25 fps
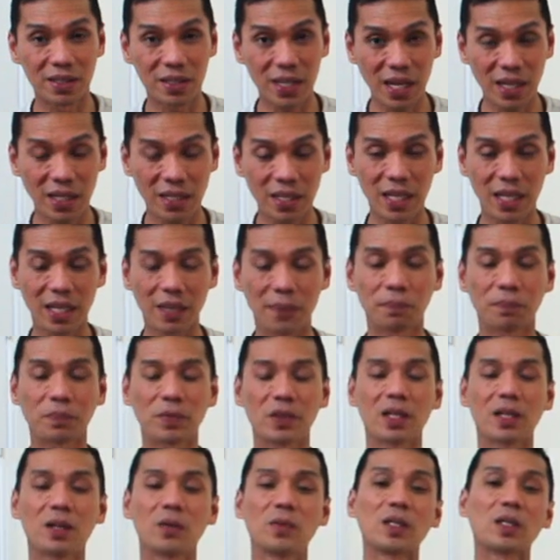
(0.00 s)
technique.
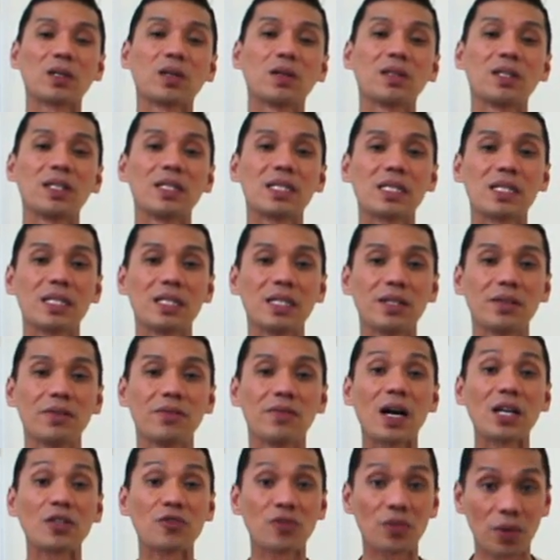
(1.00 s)
We call this the
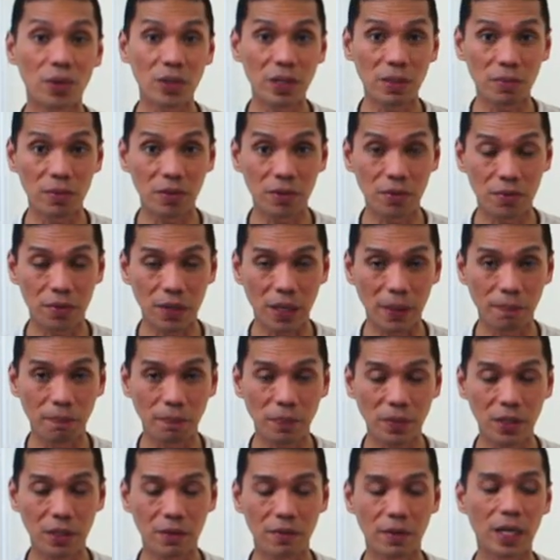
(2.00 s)
vajroli mudra.
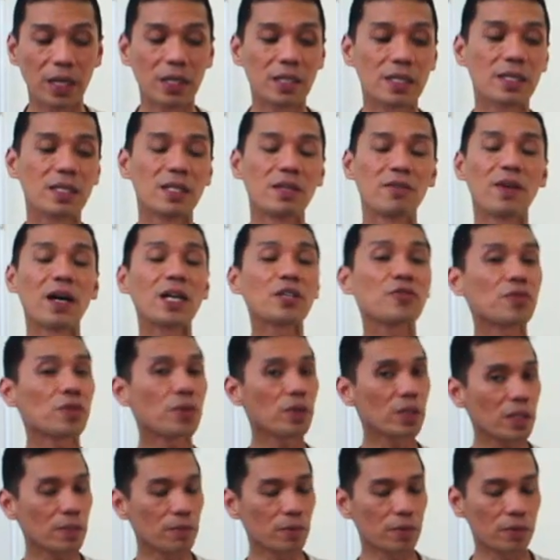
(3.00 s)
All right, so the
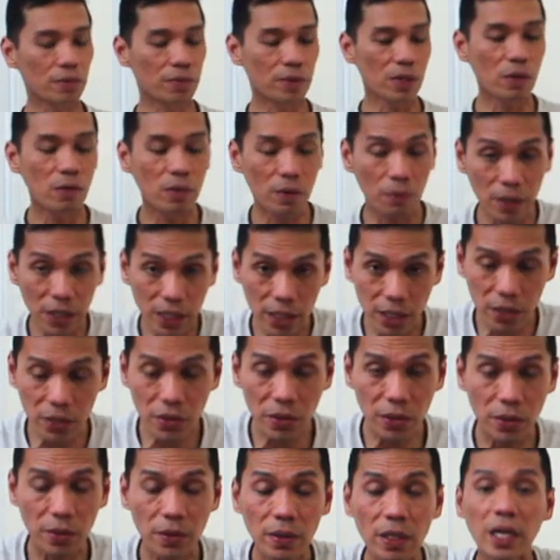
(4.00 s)
vajroli mudra, what we're gonna
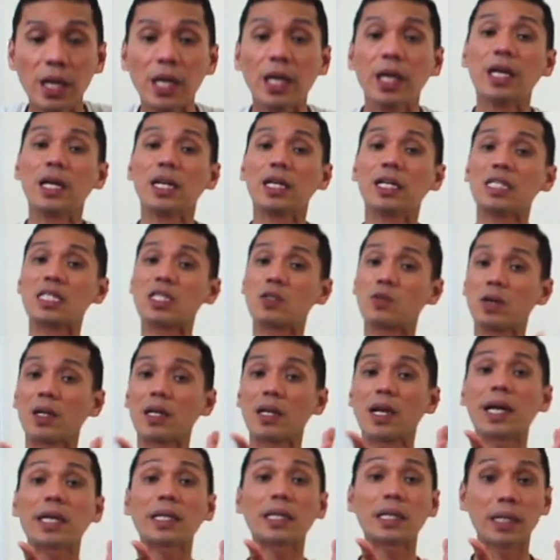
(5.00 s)
do is we
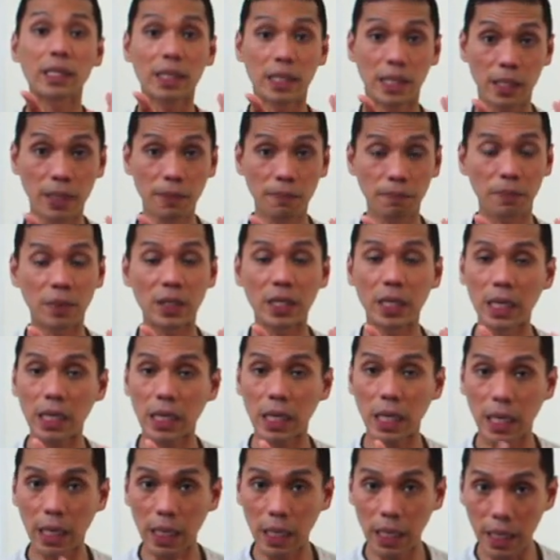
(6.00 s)
lightly
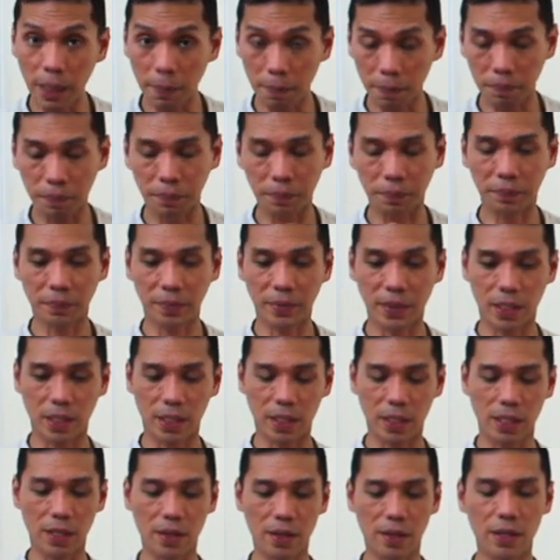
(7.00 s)
clip,
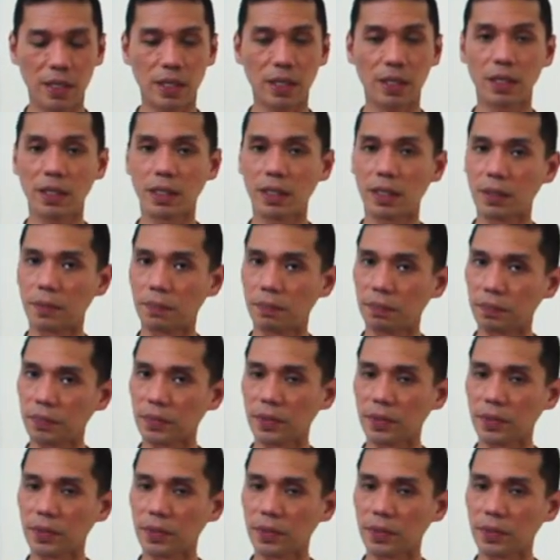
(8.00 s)
yeah, the